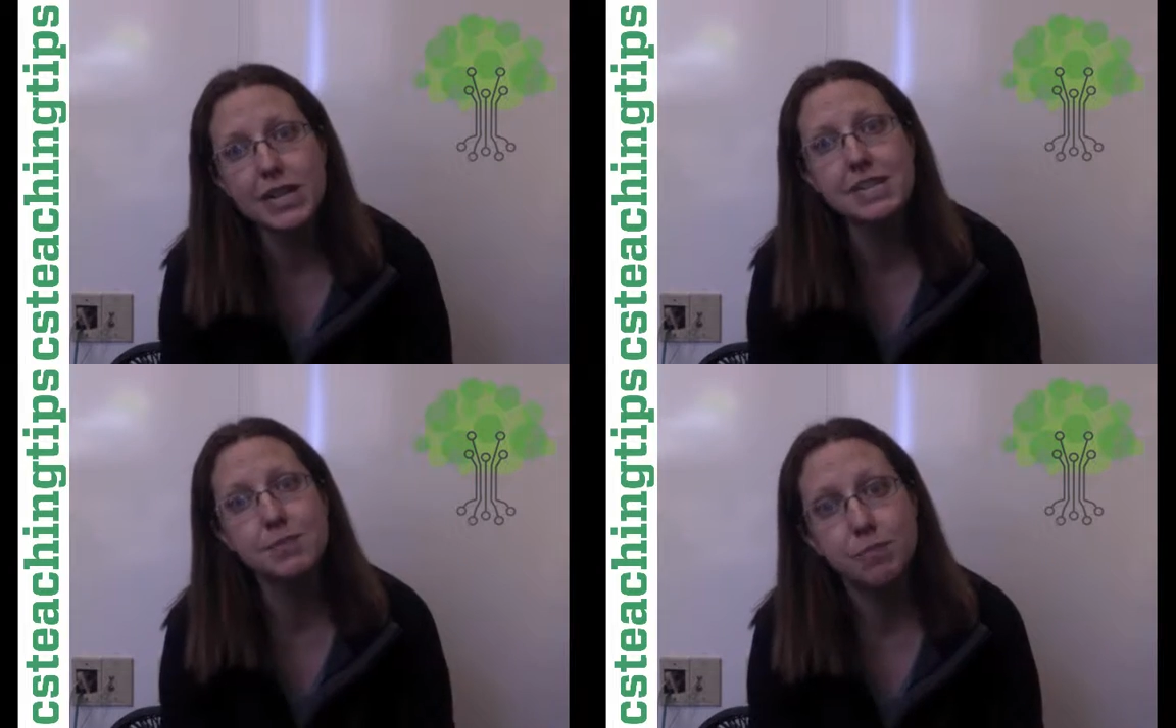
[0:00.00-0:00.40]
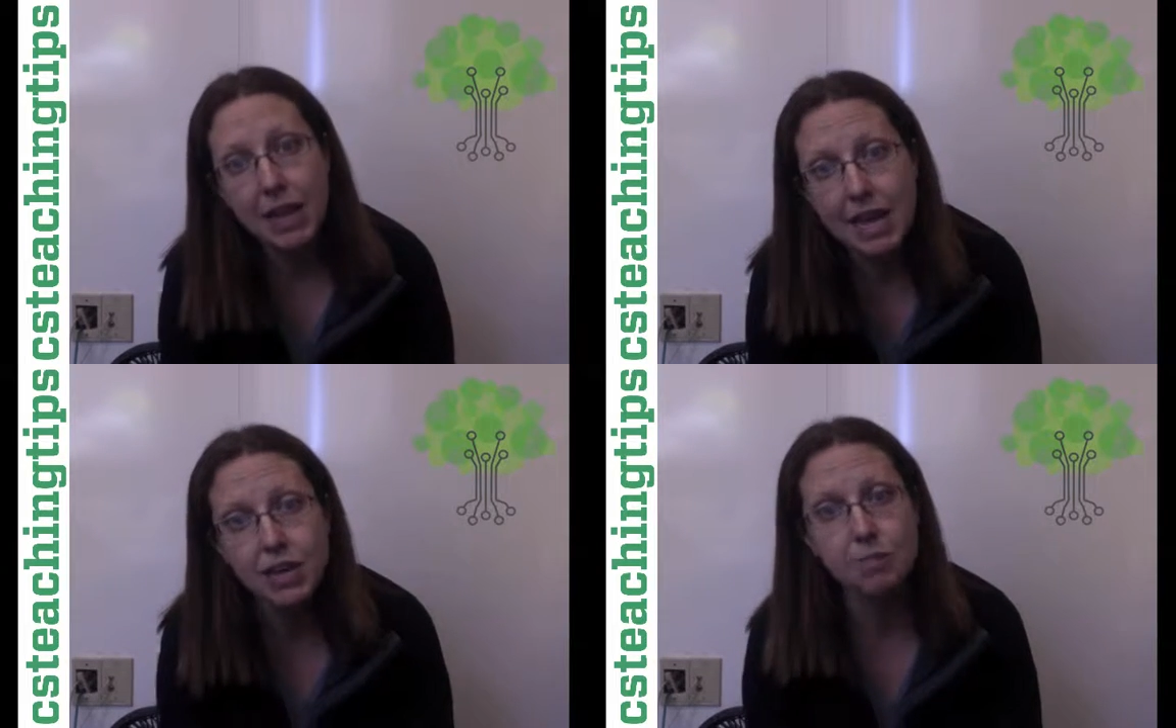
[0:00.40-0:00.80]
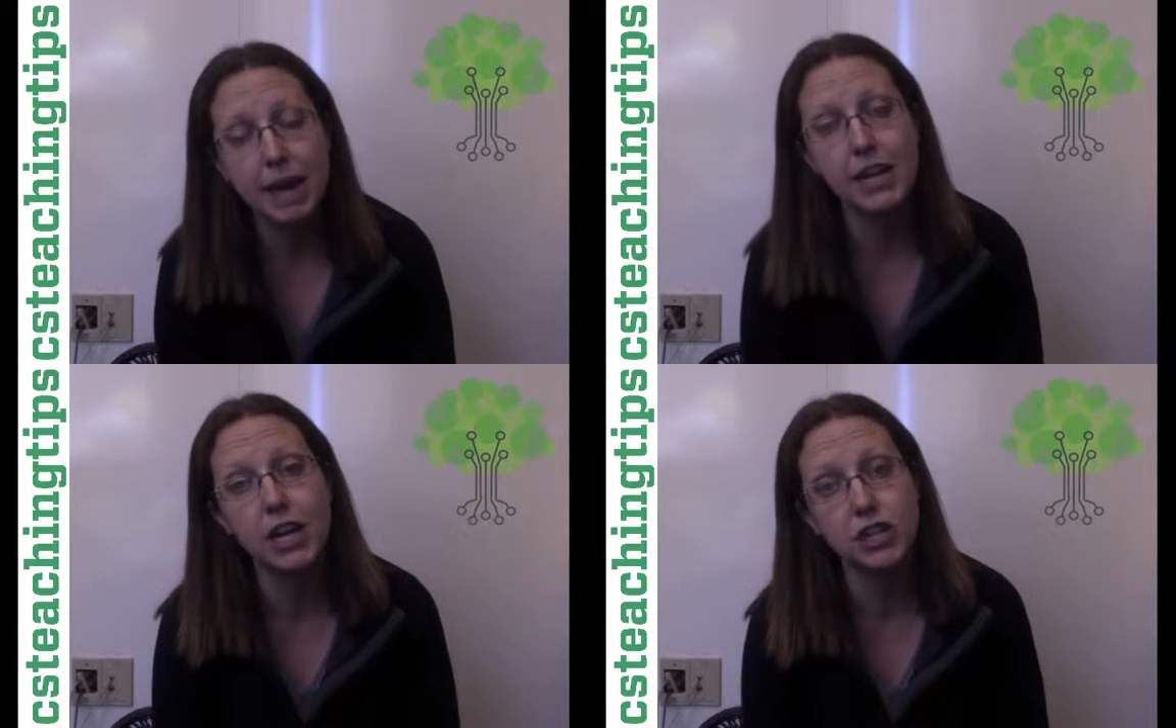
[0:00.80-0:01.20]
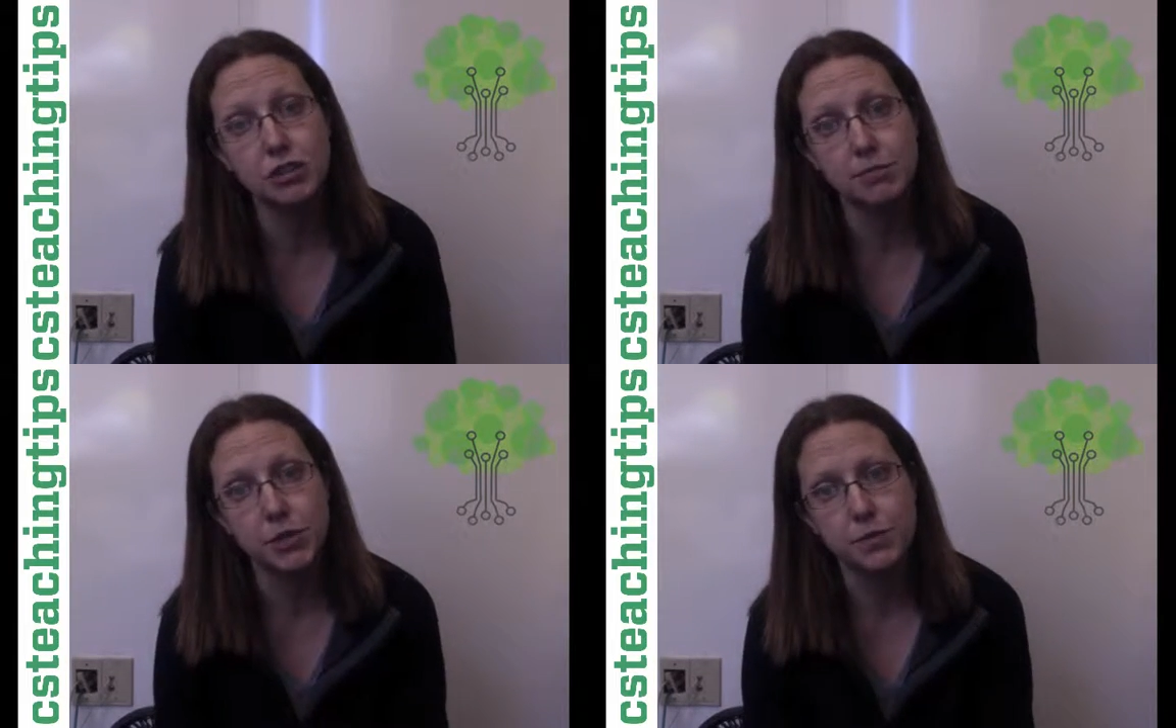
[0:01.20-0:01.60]
explain your pedagogical
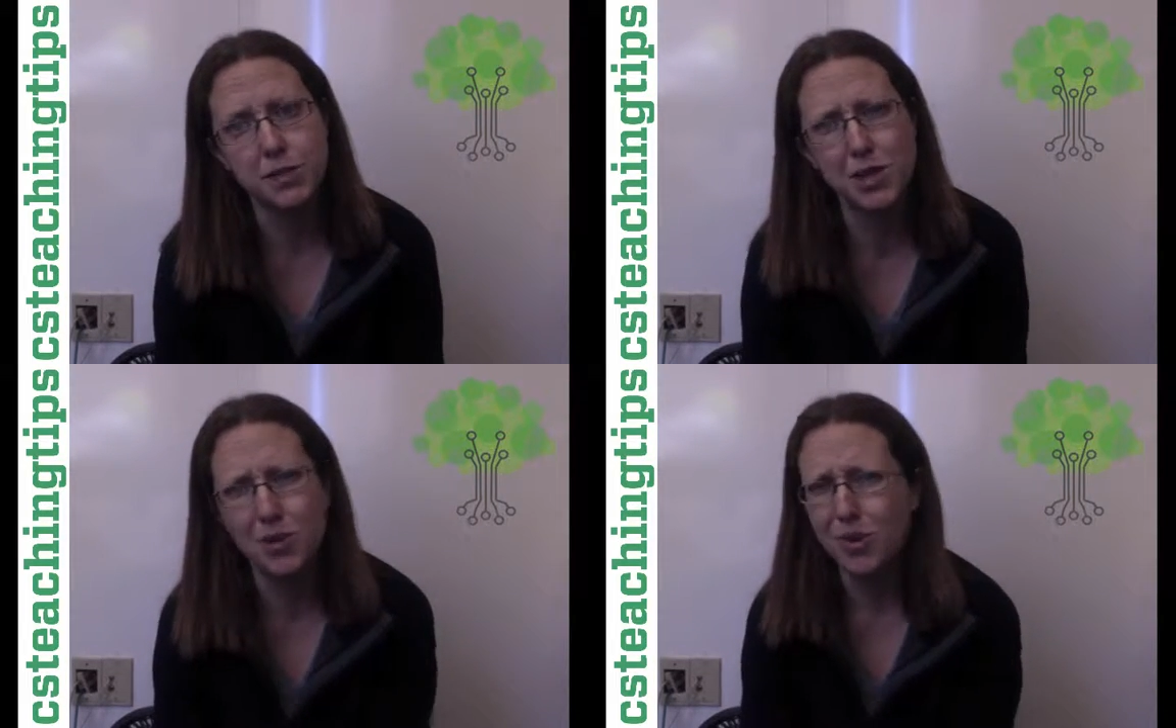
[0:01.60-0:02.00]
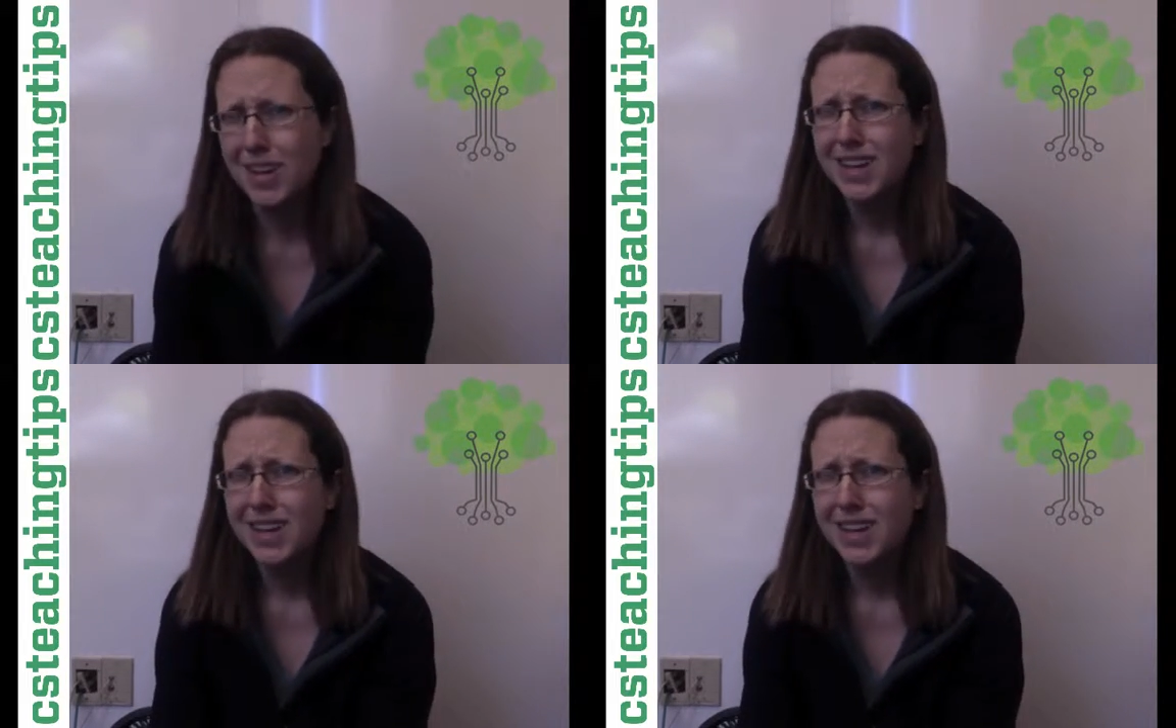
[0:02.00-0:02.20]
move. So